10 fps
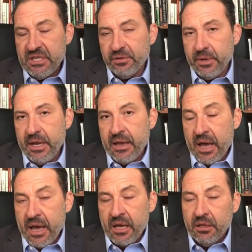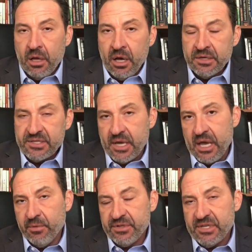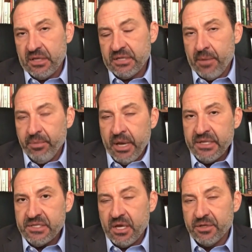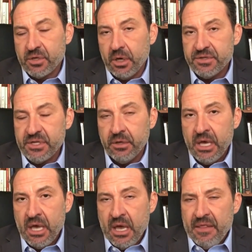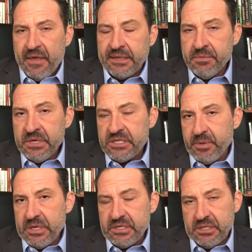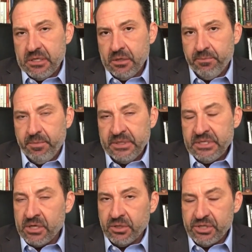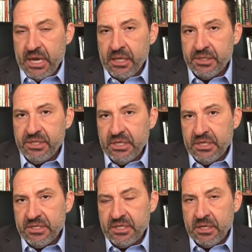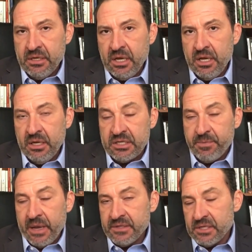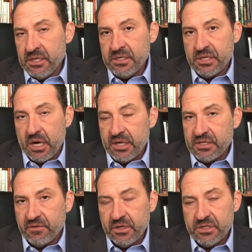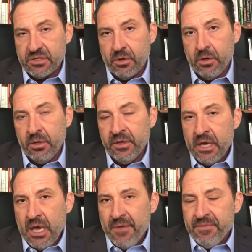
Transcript: C3AI alongside with top line sales growth. So that to me speaks to potential challenges and, and expenses, cost of goods sold.